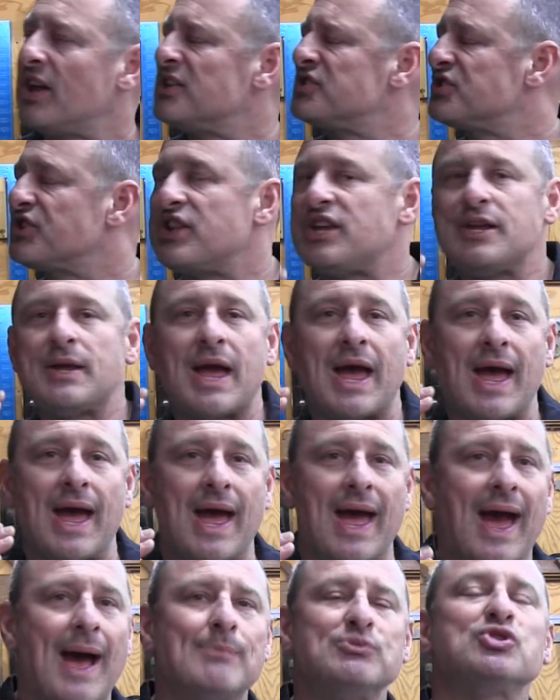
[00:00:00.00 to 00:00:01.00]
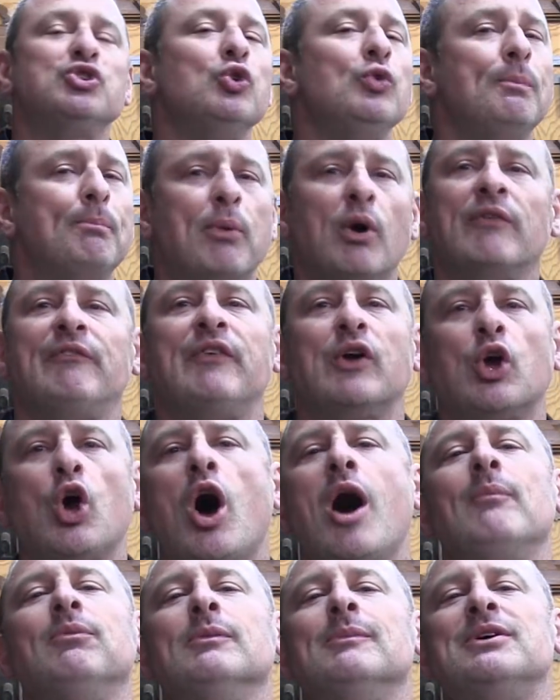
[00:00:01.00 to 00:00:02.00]
it's the absolute perfect
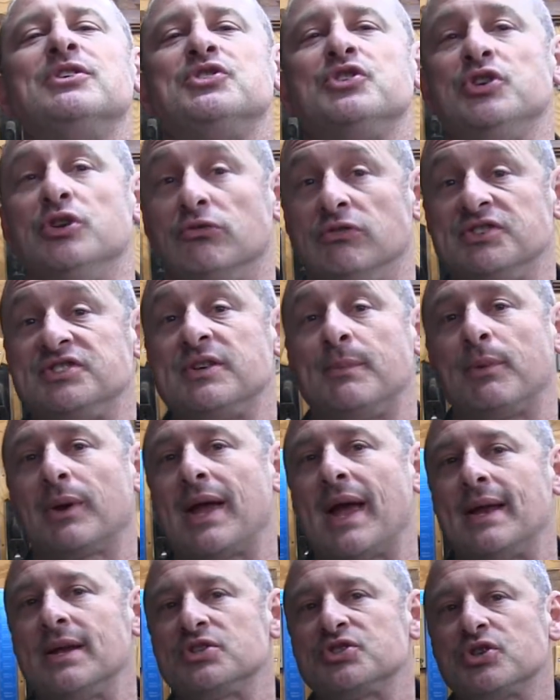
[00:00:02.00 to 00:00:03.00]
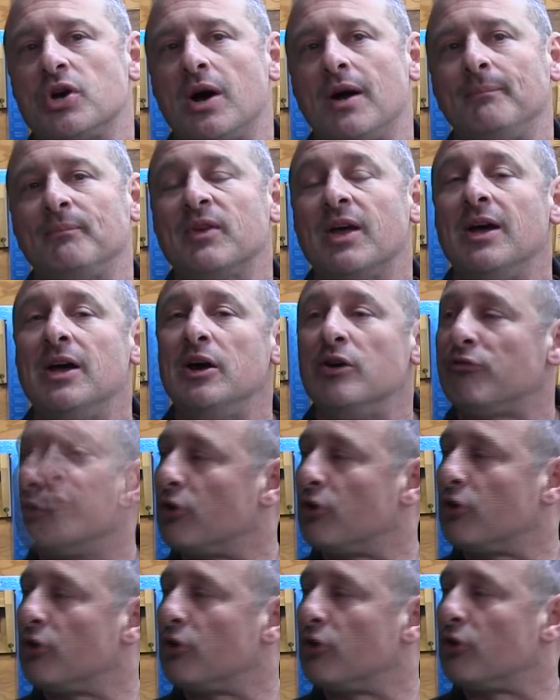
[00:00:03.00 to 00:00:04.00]
complement to your reciprocating saw.
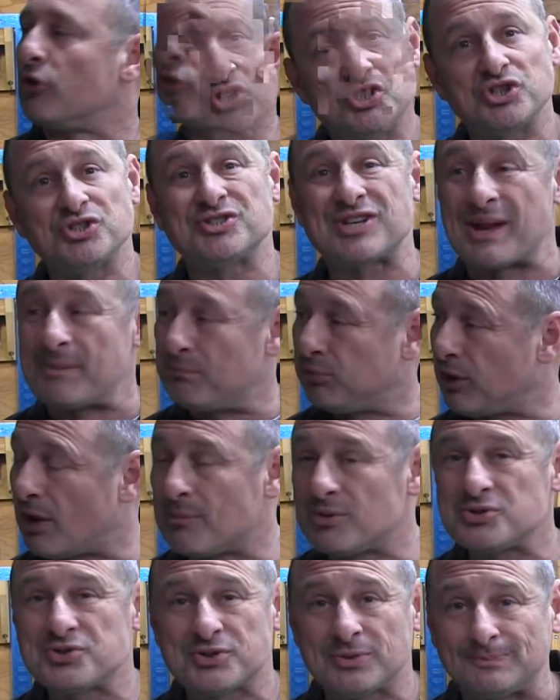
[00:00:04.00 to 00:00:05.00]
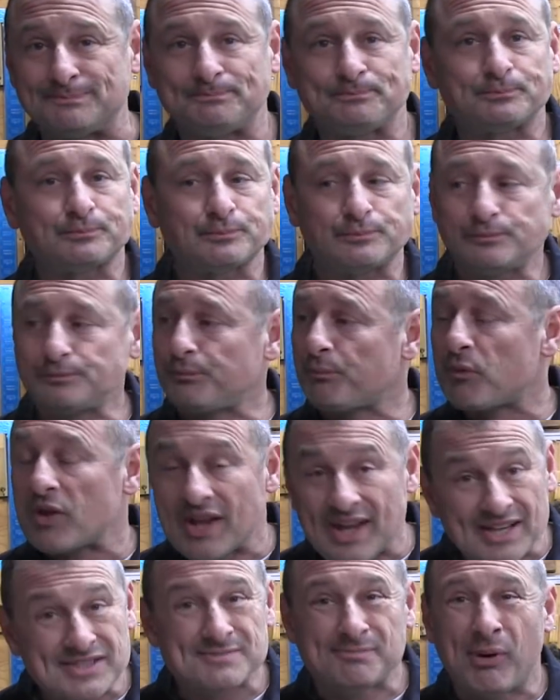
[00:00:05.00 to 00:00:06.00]
For electricians and plumbers,
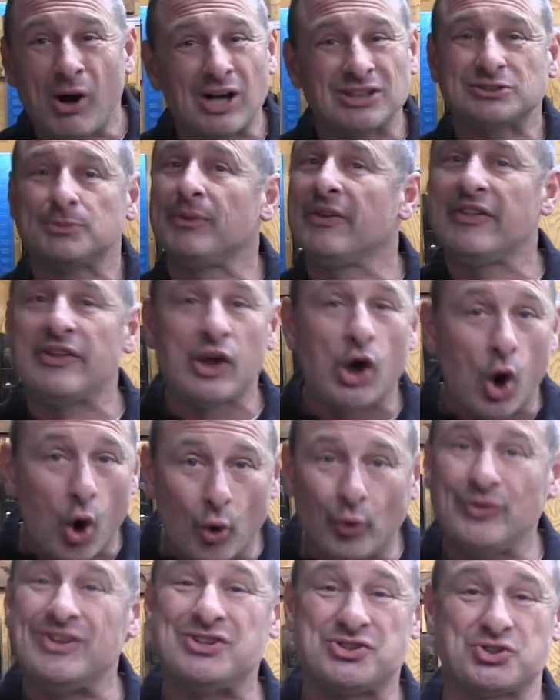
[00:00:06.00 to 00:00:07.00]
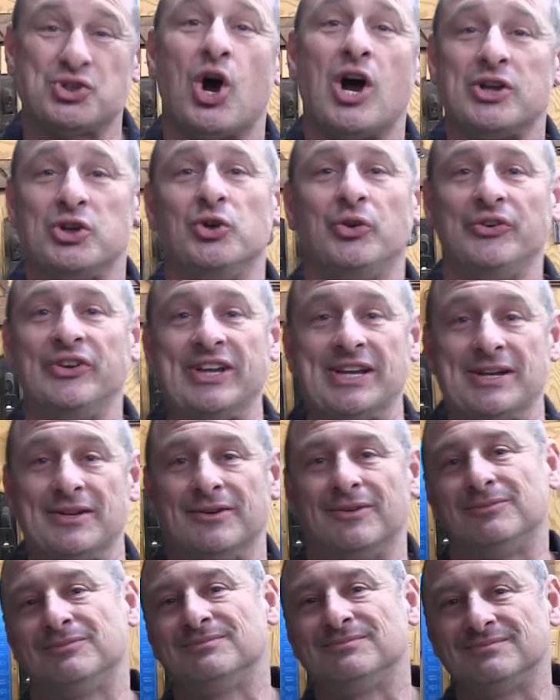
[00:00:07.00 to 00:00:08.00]
it's possibly the only saw you'll
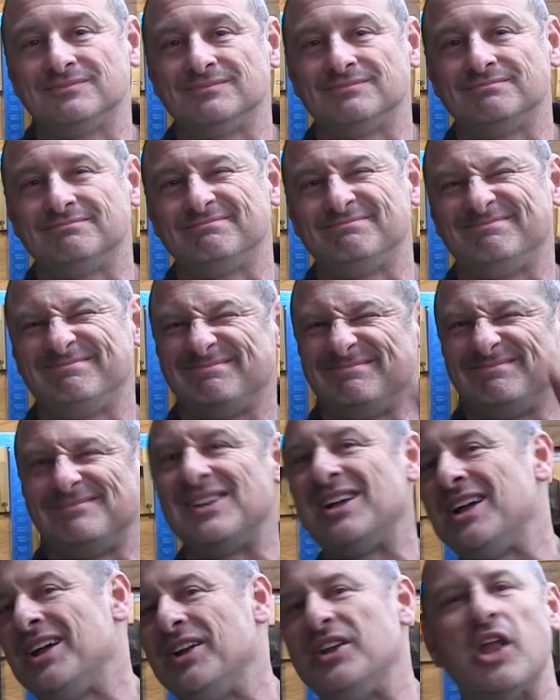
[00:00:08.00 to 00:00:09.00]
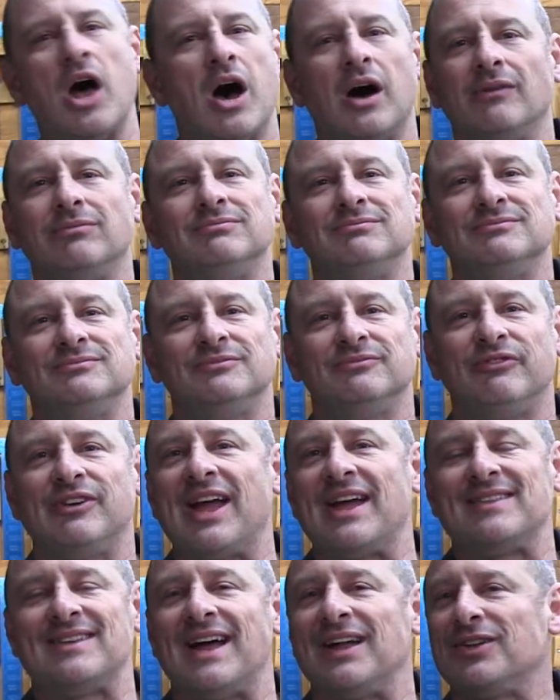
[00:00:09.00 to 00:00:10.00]
need. Nah,
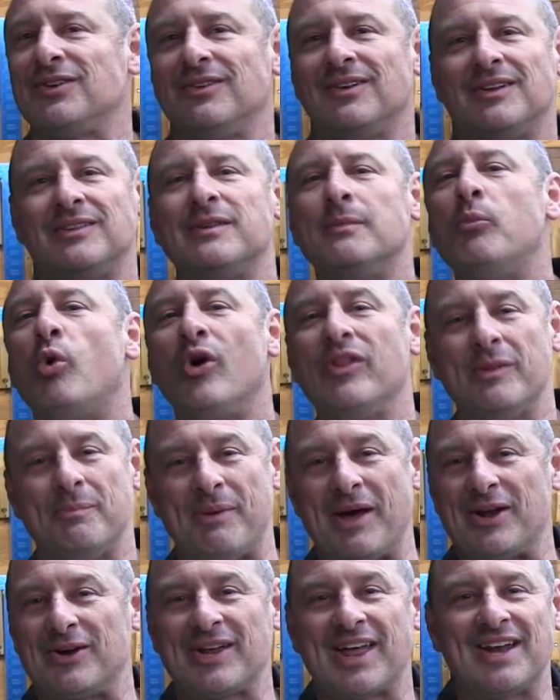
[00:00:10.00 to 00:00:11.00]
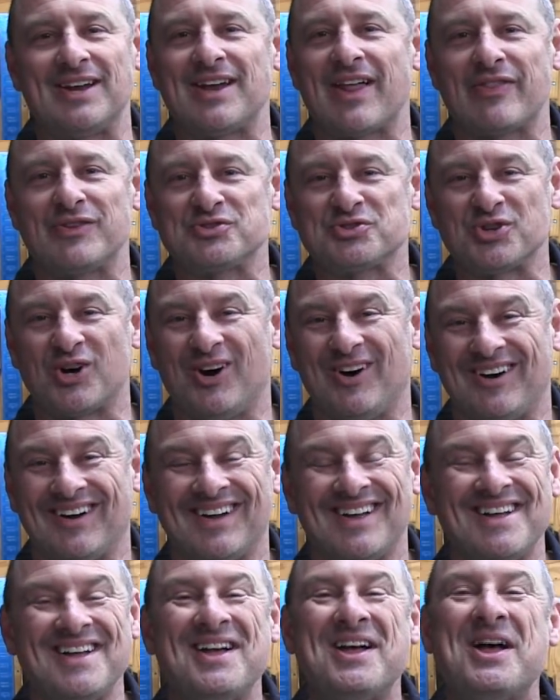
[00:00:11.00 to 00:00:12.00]
forget that. The more the better. Get another
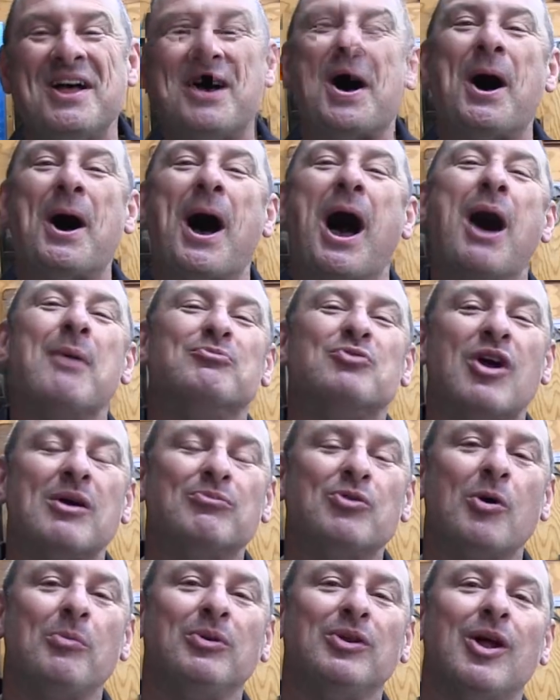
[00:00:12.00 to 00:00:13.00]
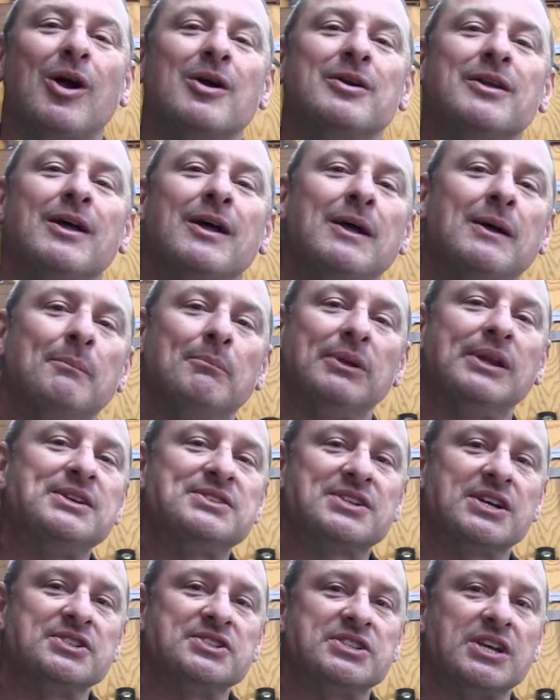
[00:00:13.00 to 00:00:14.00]
saw. I'm Rob Robillard.
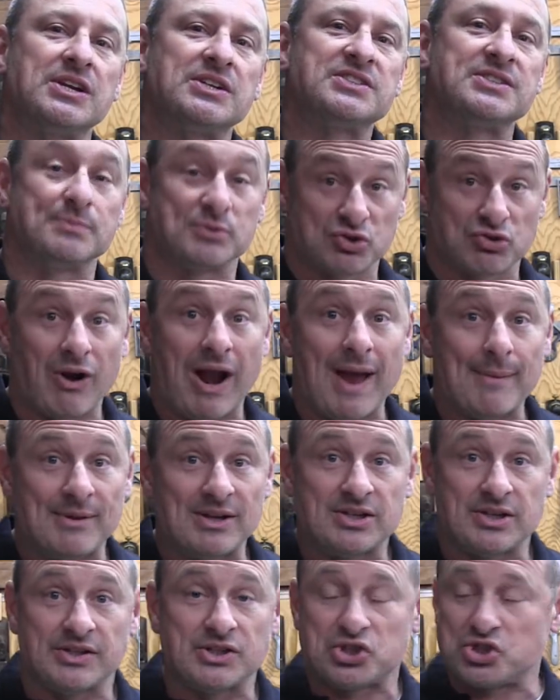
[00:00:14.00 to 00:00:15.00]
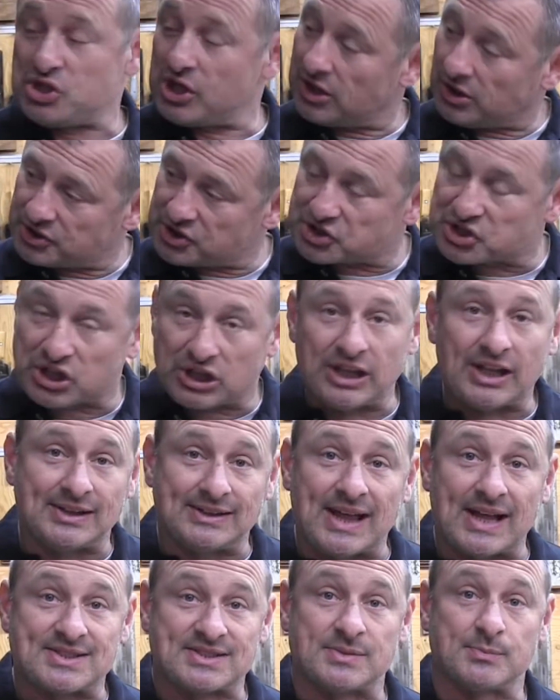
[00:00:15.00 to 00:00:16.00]
Please consider subscribing to this channel. Just
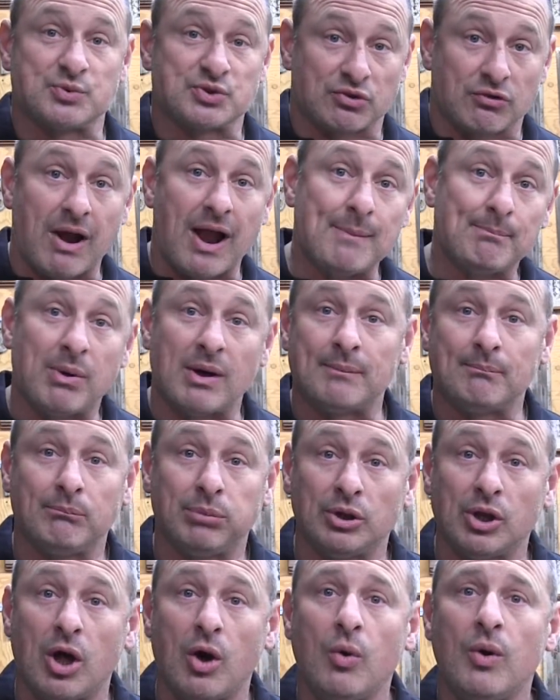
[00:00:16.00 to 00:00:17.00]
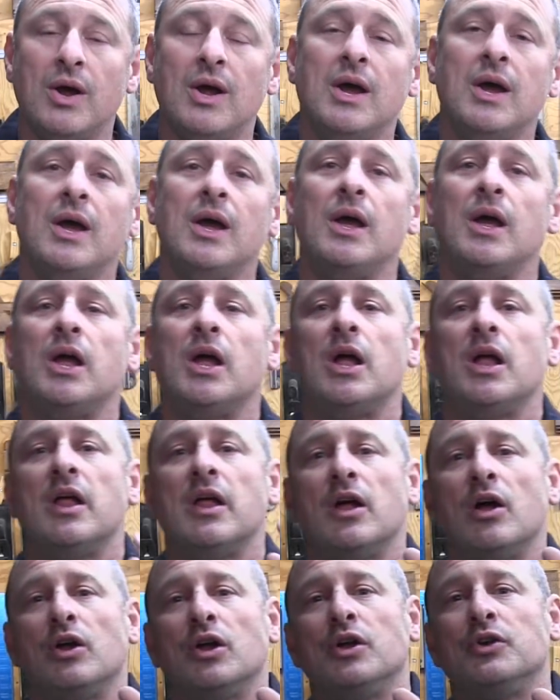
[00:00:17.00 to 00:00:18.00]
click that subscribe button below.
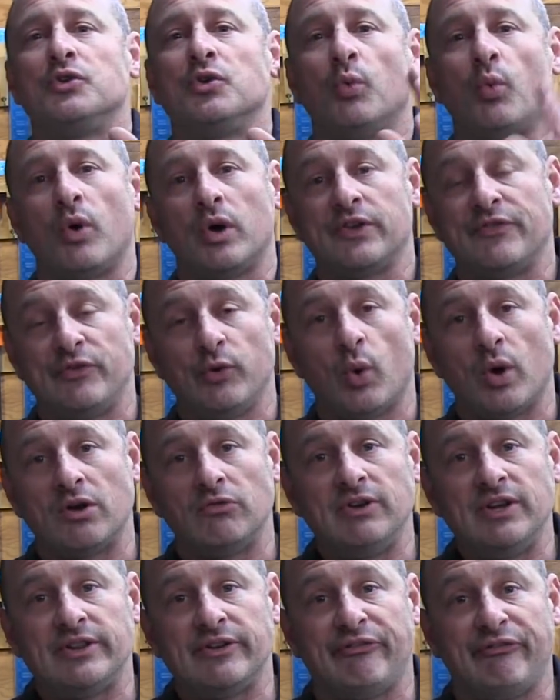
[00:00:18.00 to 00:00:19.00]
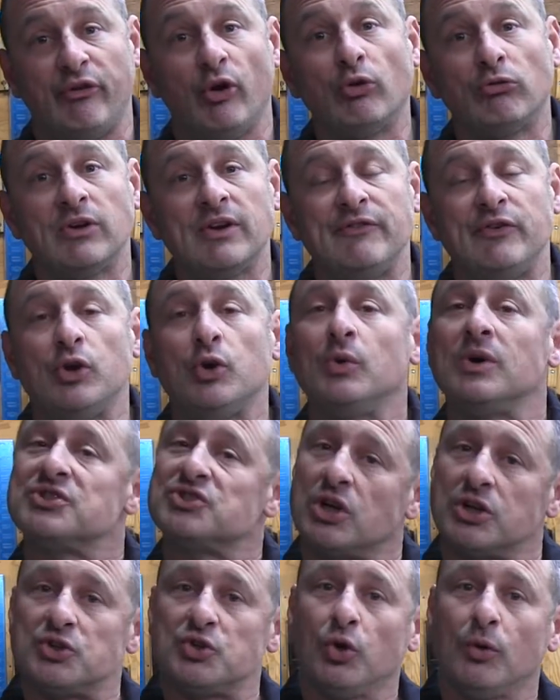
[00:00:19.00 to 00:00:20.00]
If you want to read the full review,
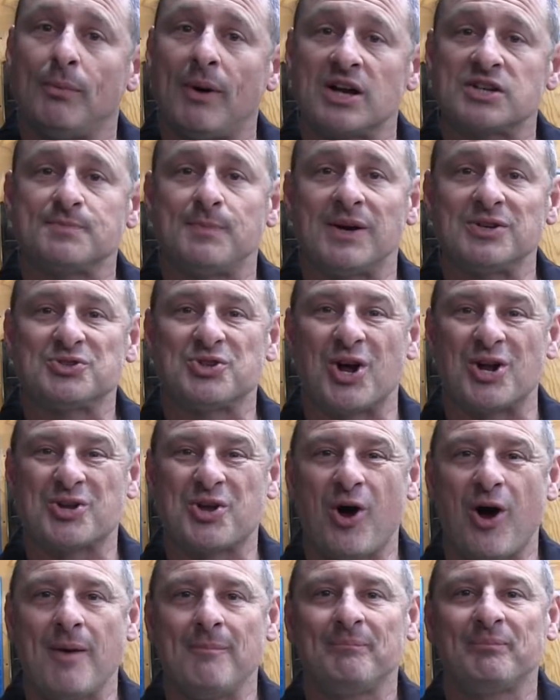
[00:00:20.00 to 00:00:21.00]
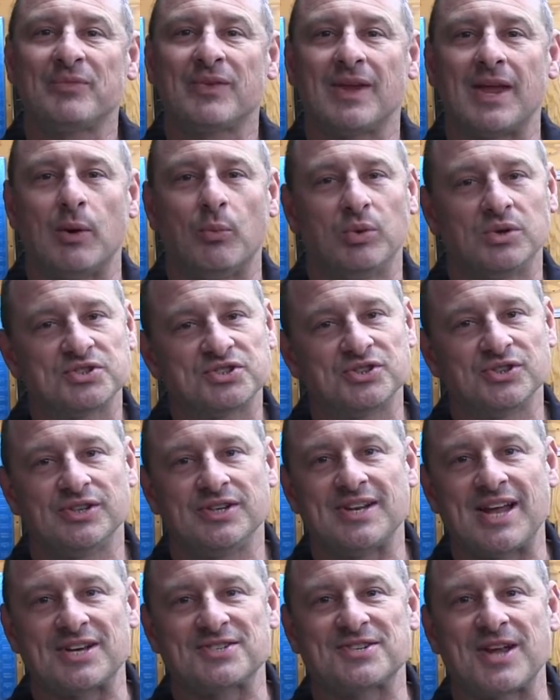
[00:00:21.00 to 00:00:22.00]
it's on toolboxbuzz.com, and we'll see
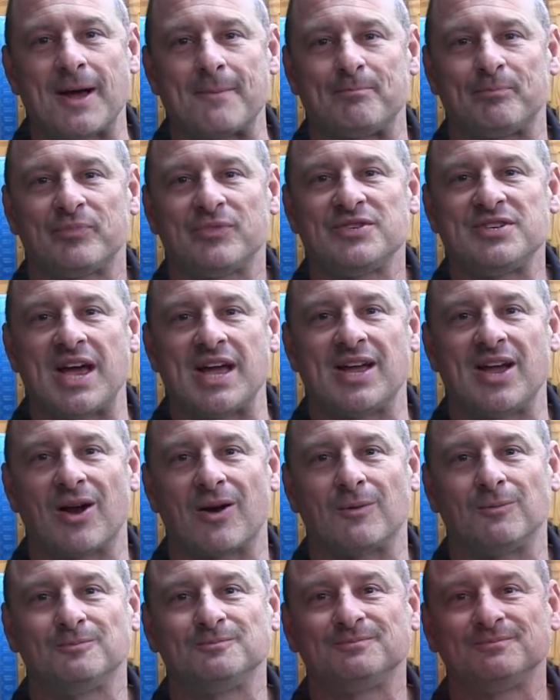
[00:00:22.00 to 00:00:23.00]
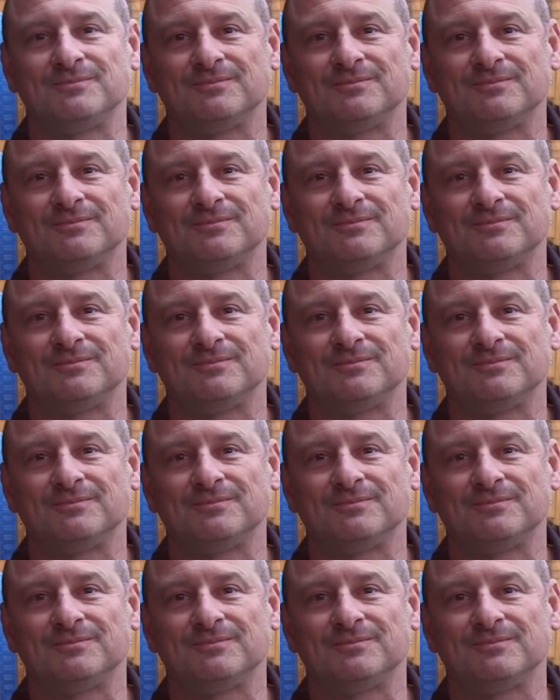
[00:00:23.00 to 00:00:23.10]
you next time. Take care.